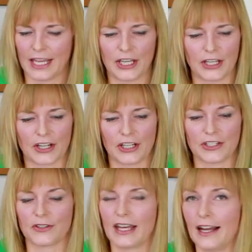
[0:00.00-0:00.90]
You're gonna
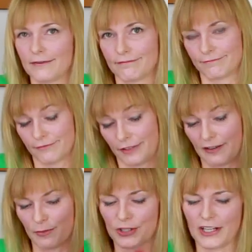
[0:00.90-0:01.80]
do that
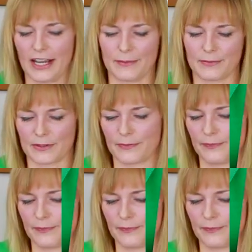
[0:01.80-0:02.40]
5 more times.